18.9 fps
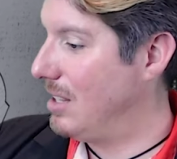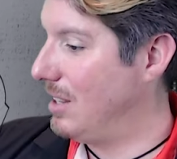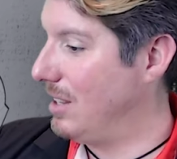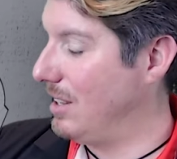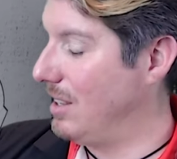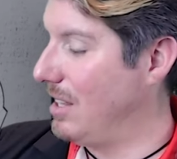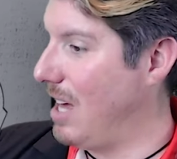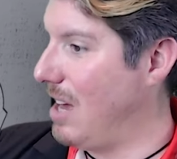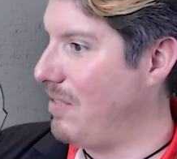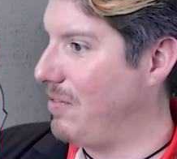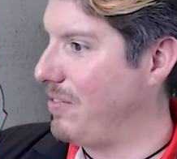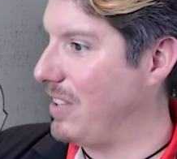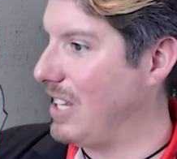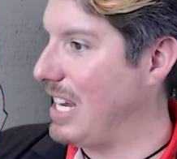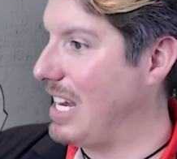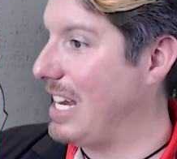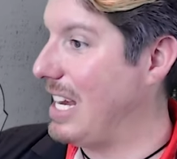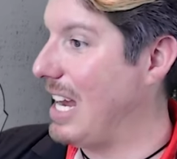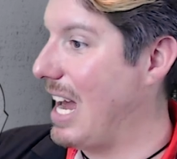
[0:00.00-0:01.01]

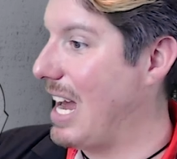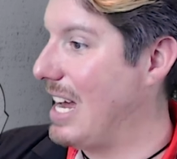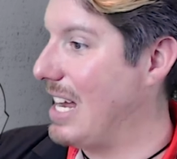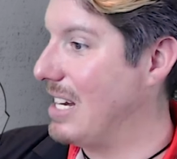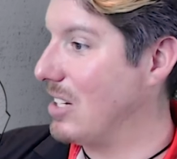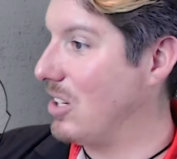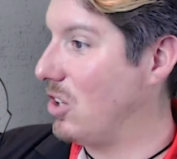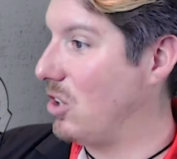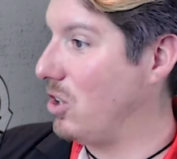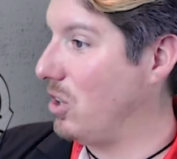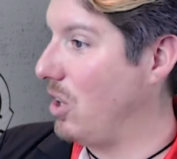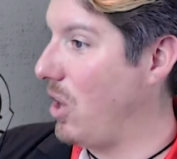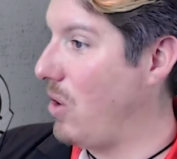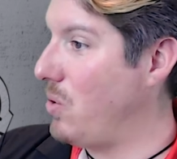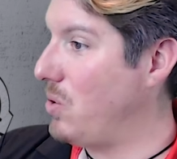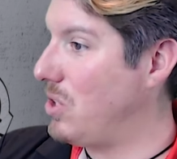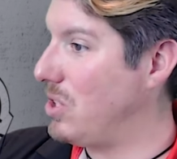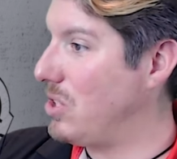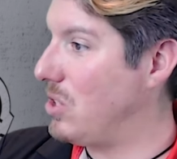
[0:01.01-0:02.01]
lovely and
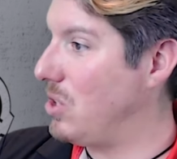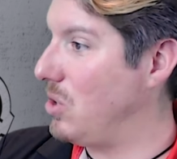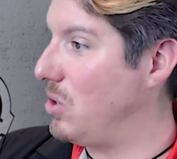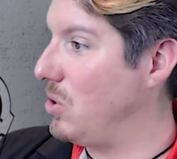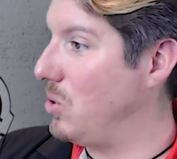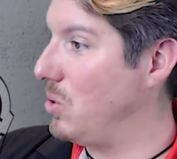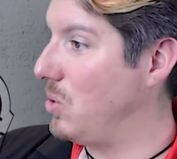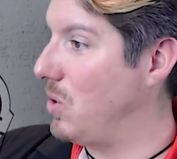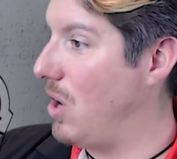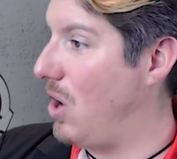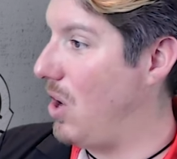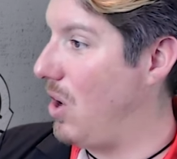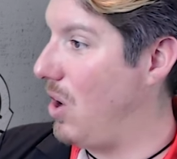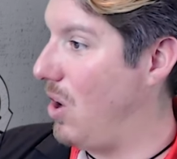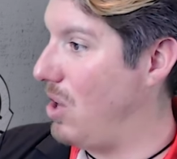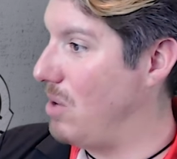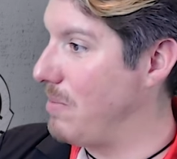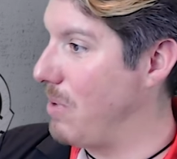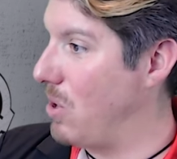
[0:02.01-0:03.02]
close to
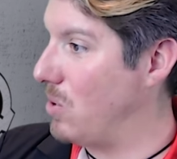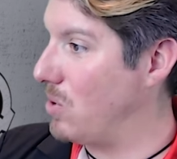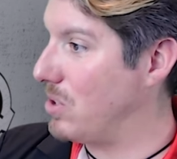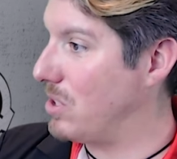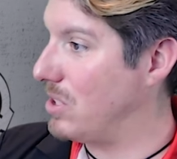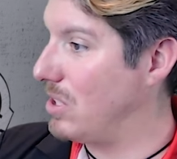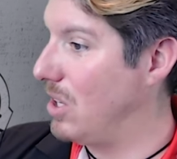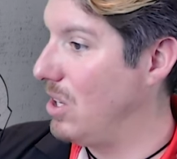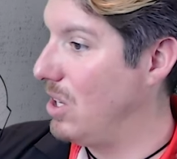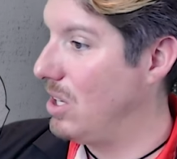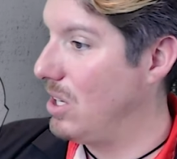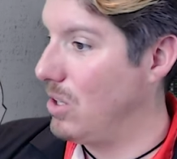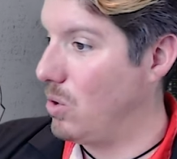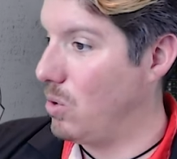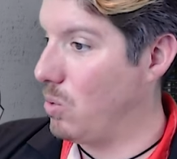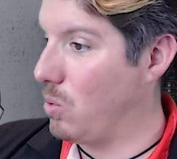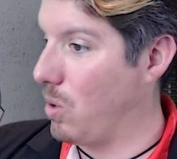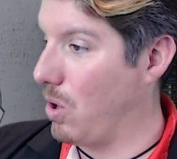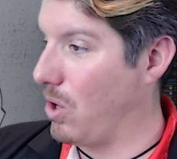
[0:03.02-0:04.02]
almost
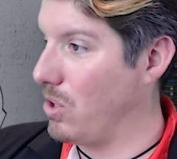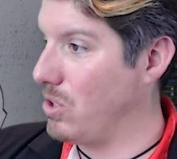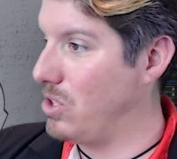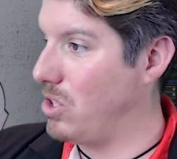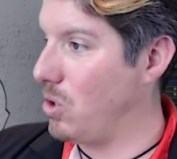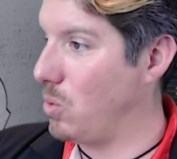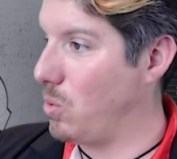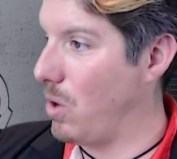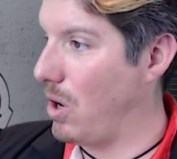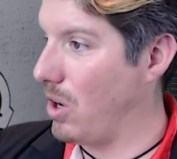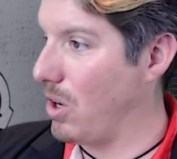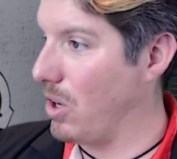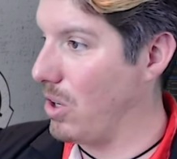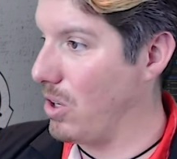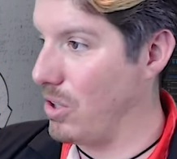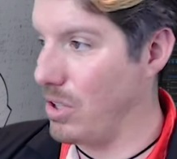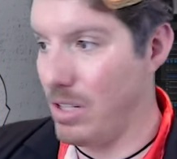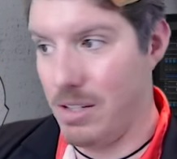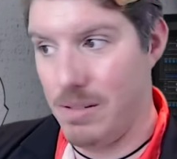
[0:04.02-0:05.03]

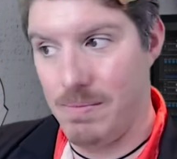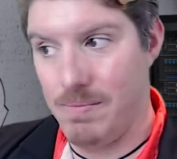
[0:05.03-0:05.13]
word-to-word